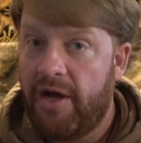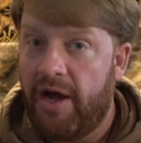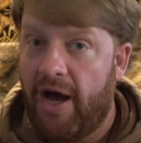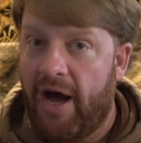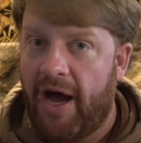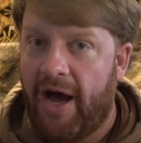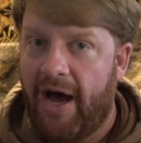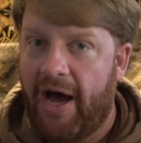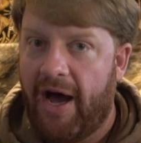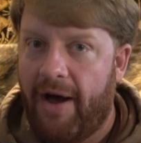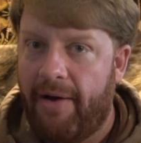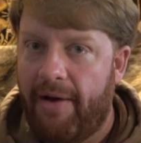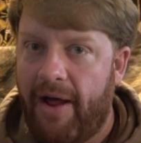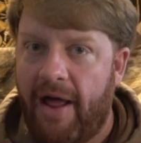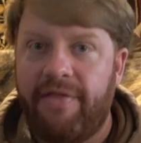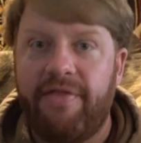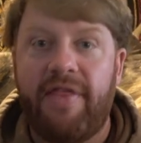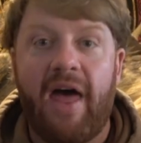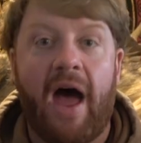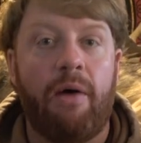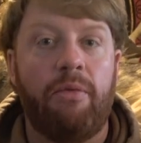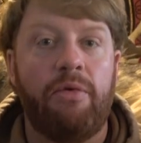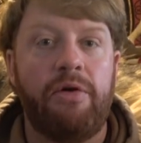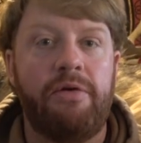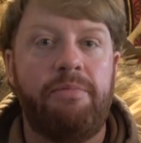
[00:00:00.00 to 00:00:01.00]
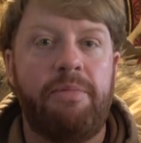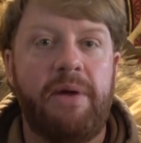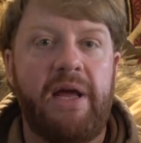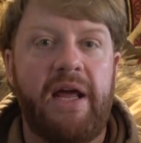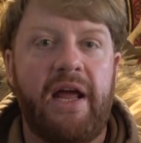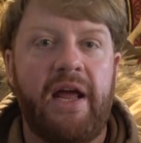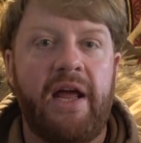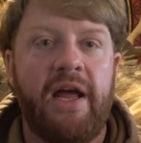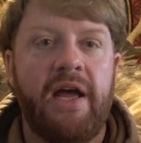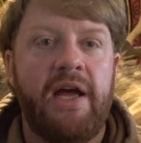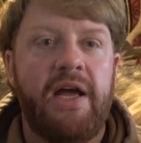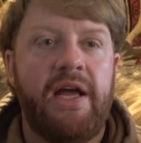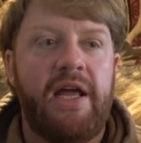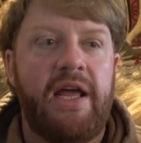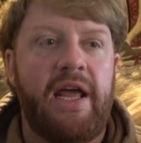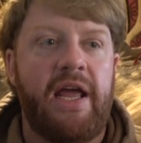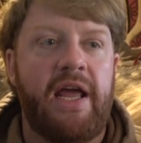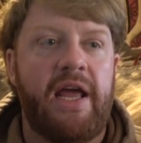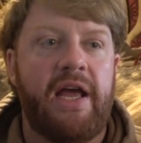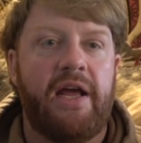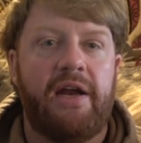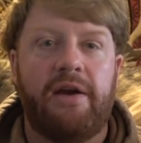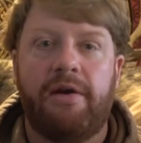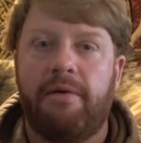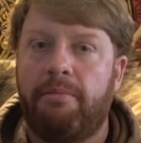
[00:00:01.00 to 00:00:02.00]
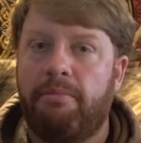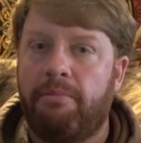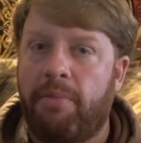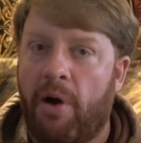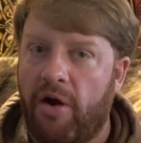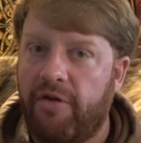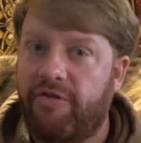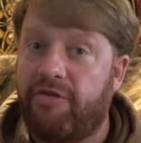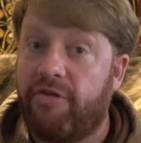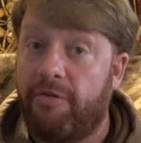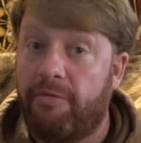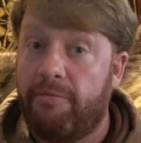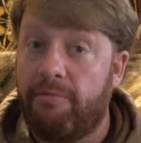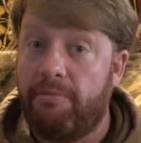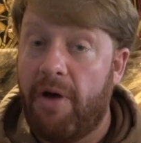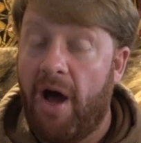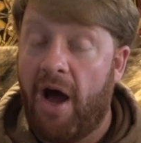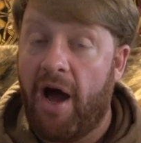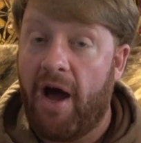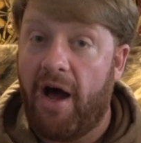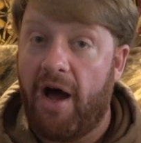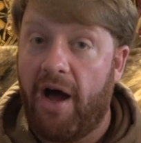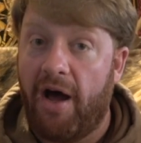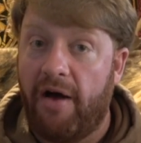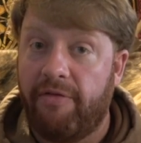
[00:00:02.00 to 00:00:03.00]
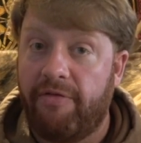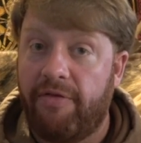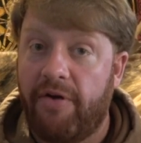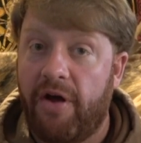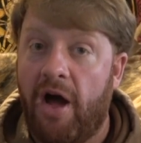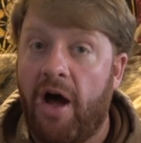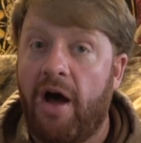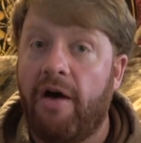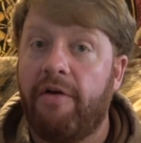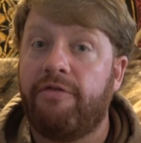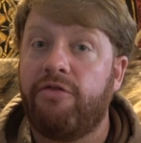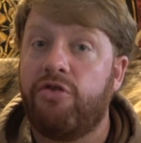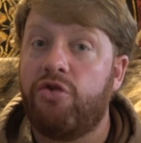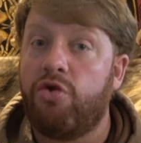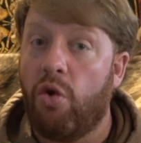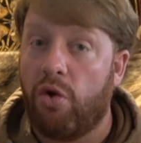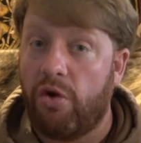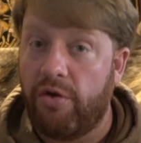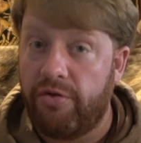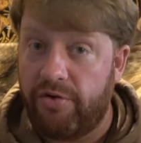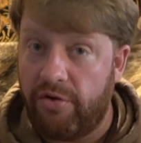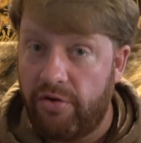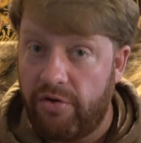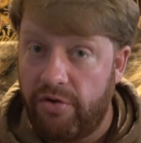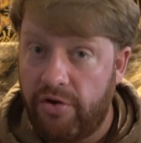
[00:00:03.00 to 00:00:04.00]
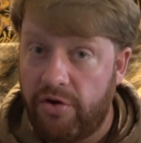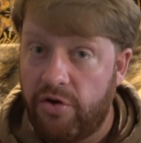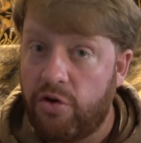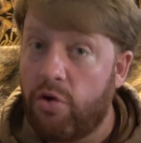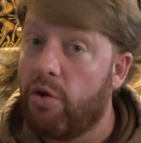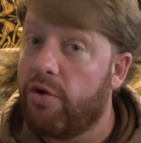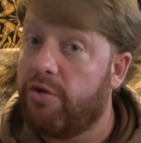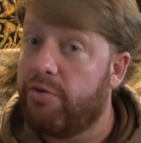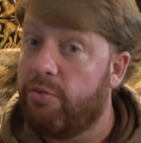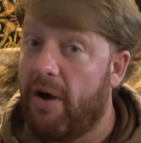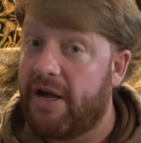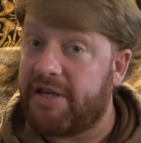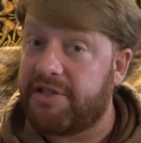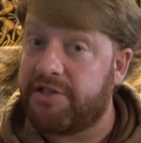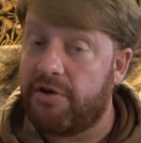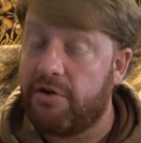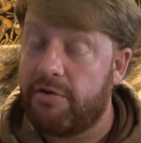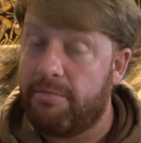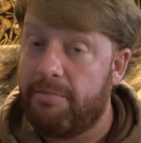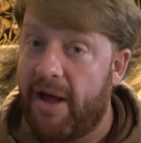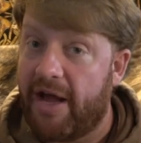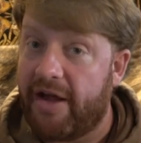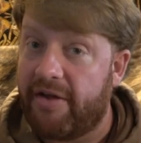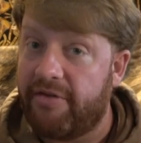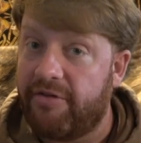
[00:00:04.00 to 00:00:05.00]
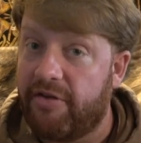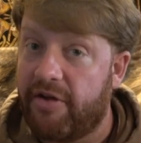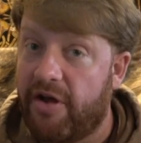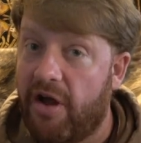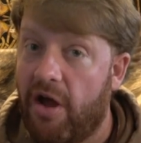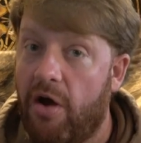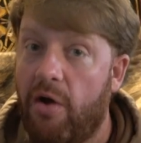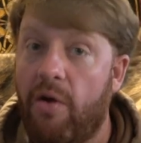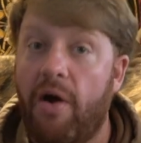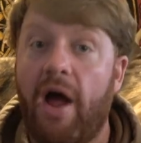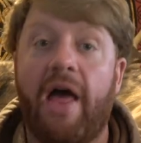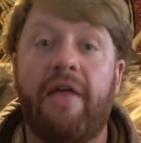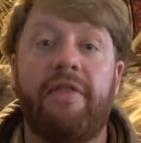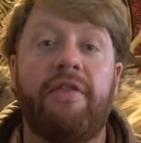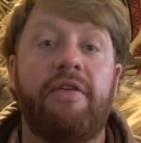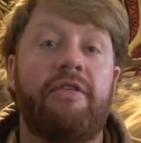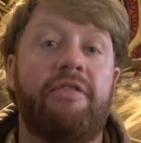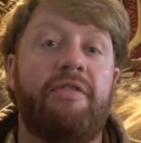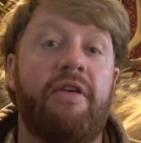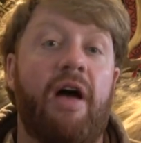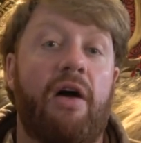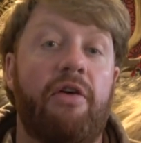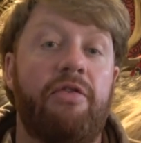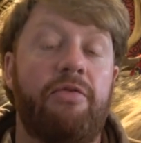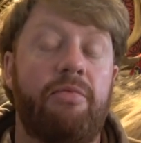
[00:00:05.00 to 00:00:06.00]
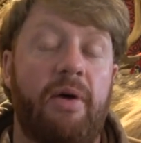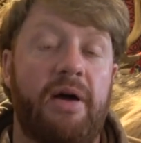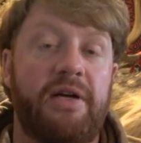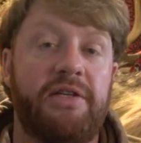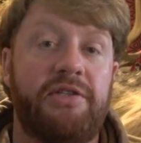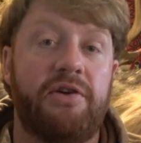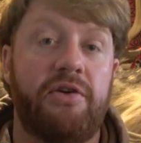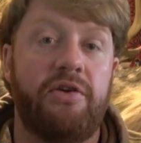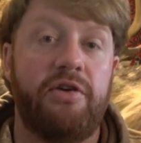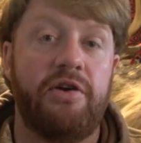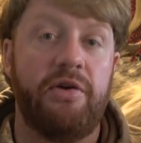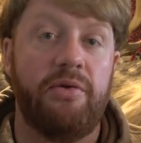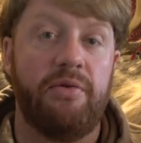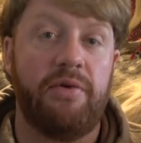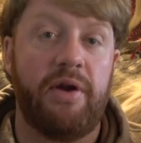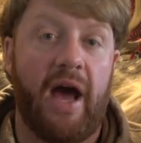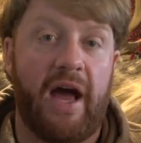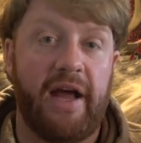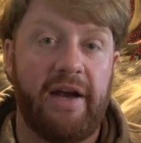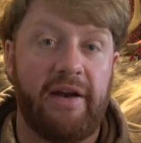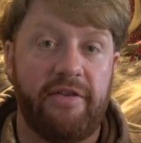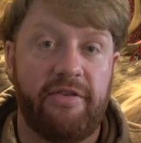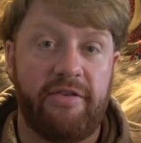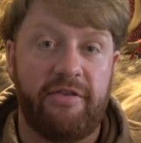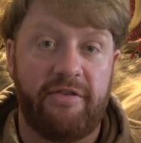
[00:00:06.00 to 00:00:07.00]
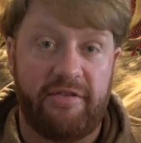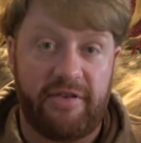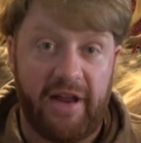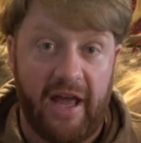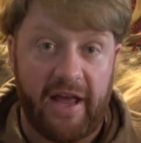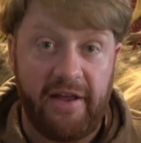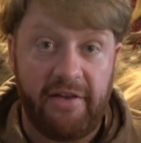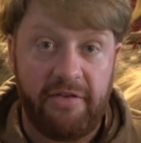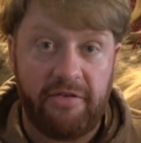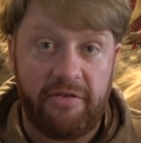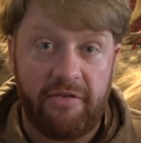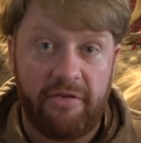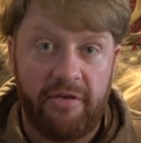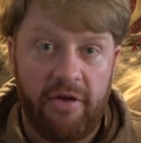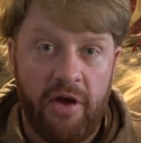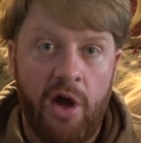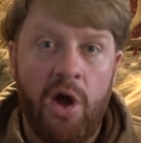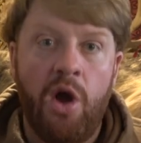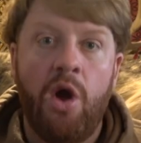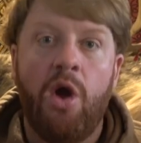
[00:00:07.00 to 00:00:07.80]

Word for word: Uh, and that would be in parts of, of, of, northern, northwestern Mexico and the southwestern United States,